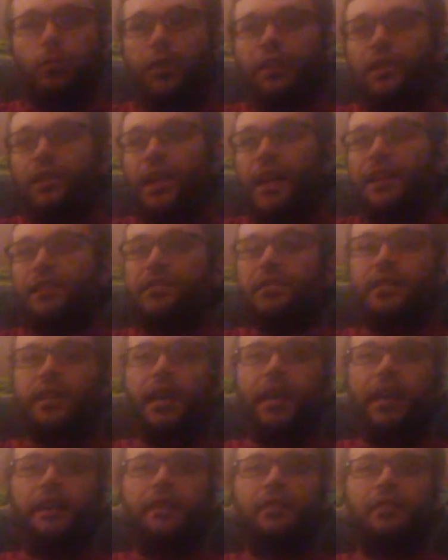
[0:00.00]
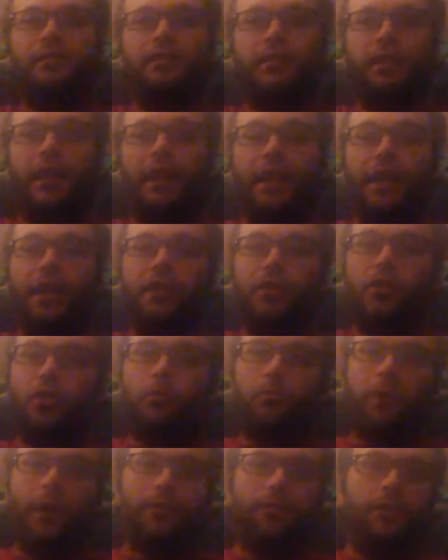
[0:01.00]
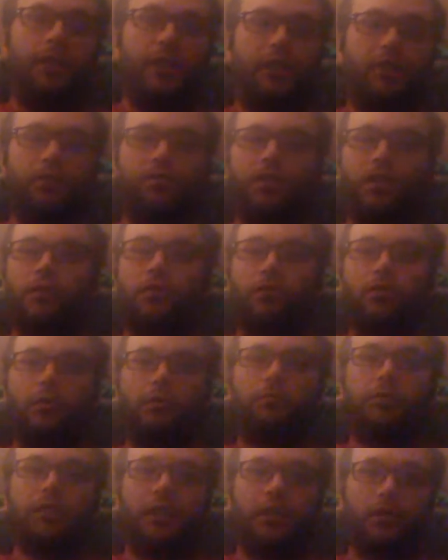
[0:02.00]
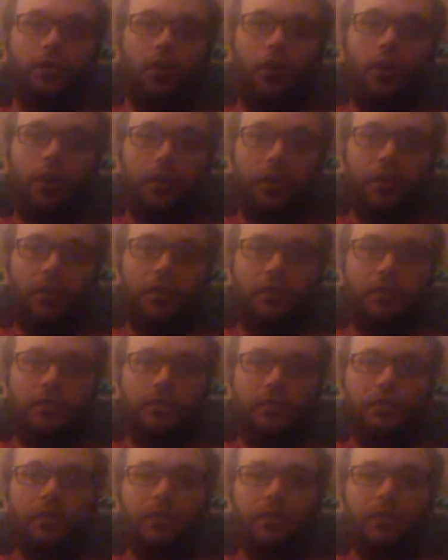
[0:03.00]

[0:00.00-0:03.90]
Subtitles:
with that said, and I know my videos are normally longer,